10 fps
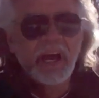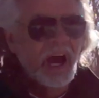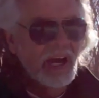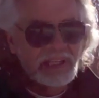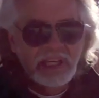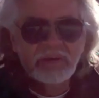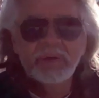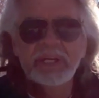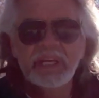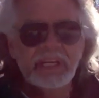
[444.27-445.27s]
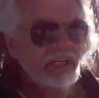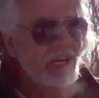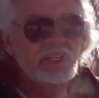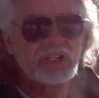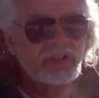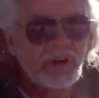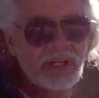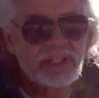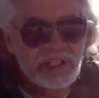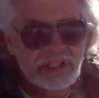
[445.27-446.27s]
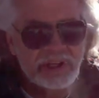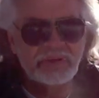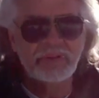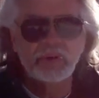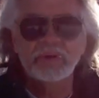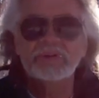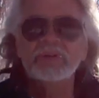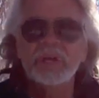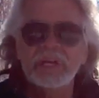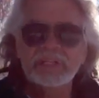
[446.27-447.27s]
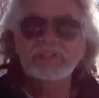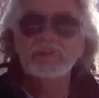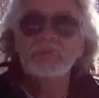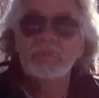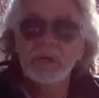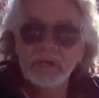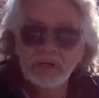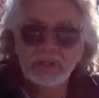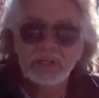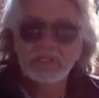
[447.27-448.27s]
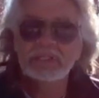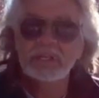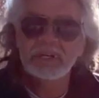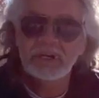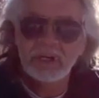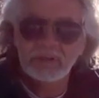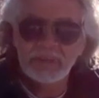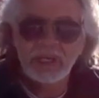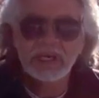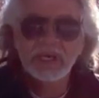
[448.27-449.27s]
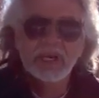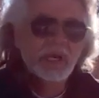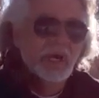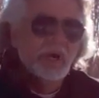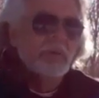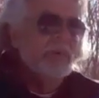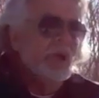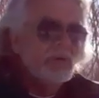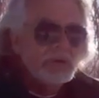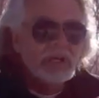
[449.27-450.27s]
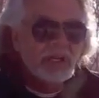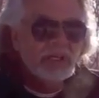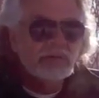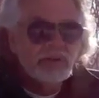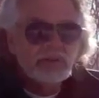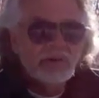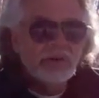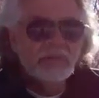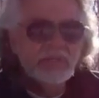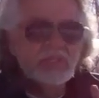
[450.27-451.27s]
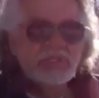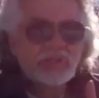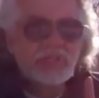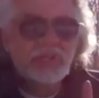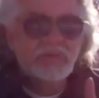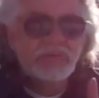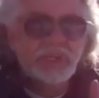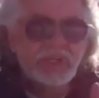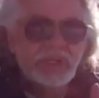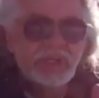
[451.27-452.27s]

I think we need it as a transition fuel to get us to better things that are coming. But I will tell you the petroleum industry something.